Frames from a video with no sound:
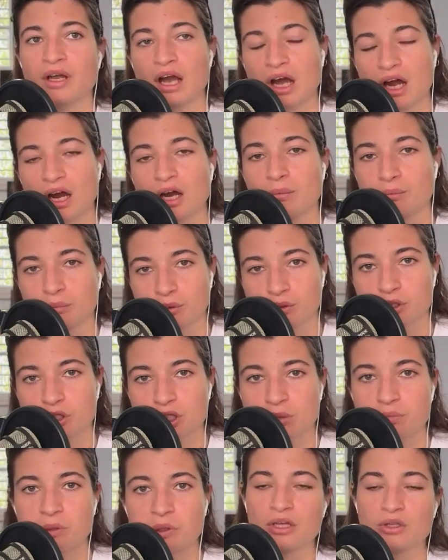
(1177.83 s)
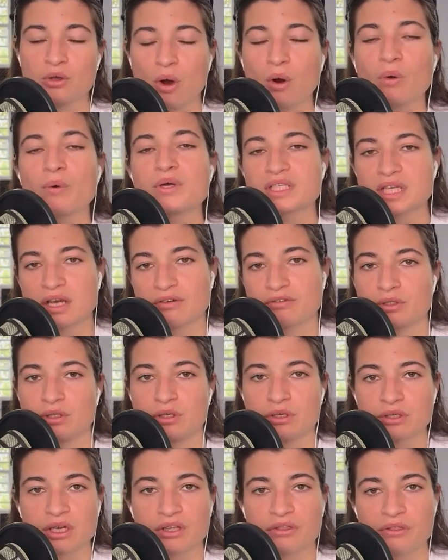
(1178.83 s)
are bullshit, because you always have to
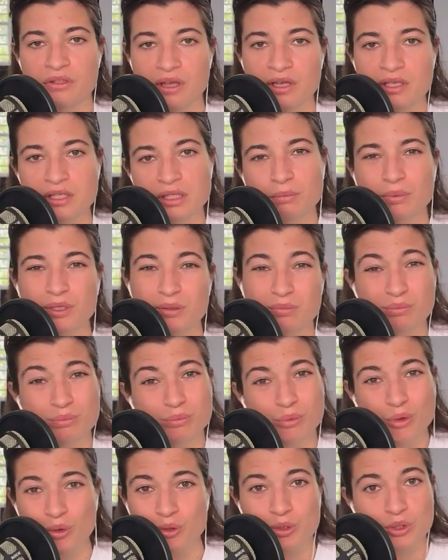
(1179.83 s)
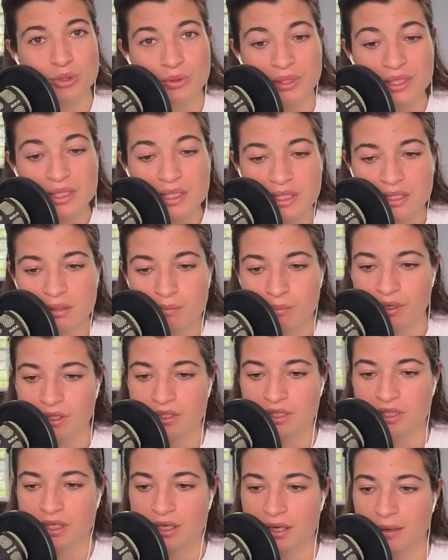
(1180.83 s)
look at things a bit more nuanced.
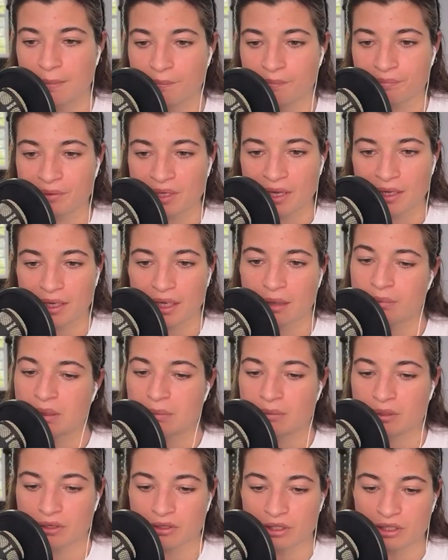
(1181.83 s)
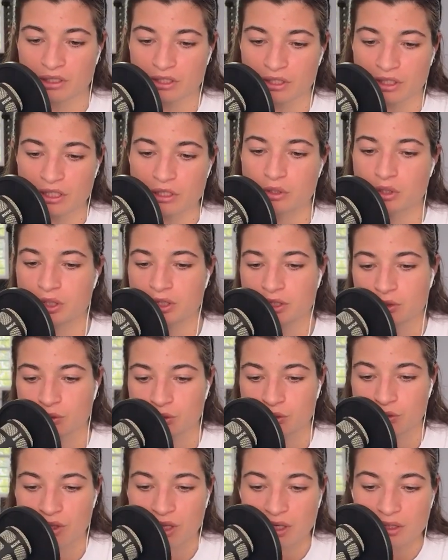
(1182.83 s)
But yeah, people on the internet usually don't
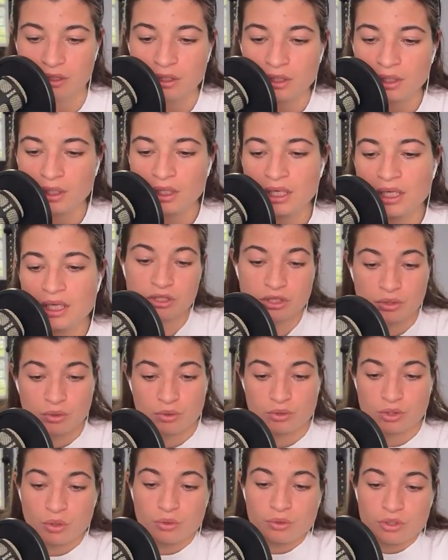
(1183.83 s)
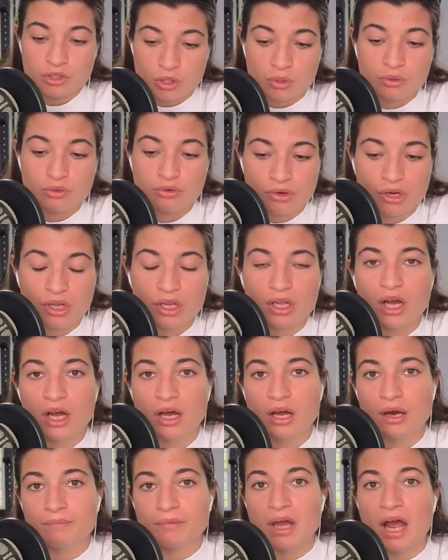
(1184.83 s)
do that. So zone 3,
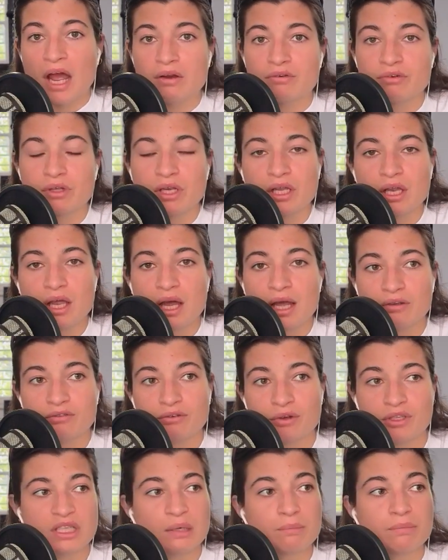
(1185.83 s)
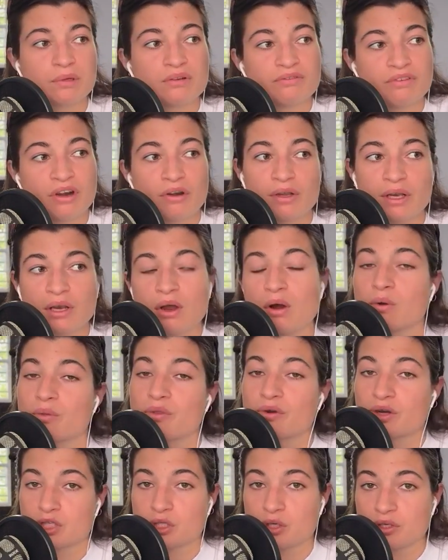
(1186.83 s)
I really like, for example, very long
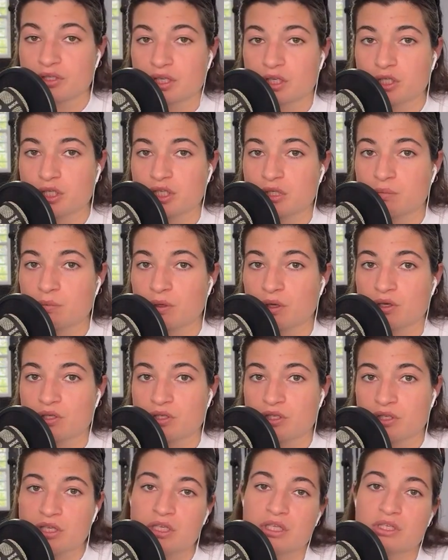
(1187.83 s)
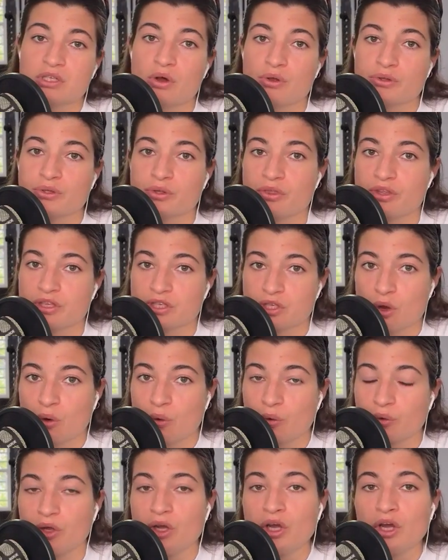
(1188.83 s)
threshold sessions, because this is also the
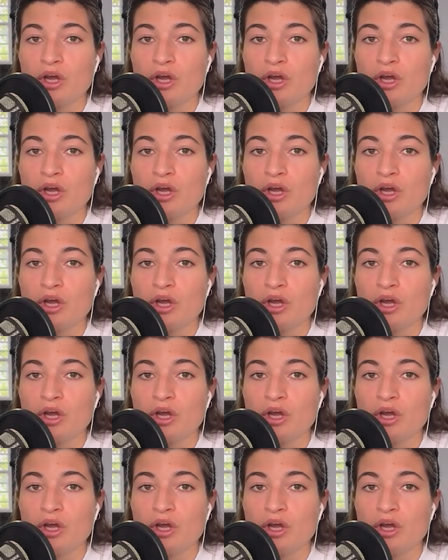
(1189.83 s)
zone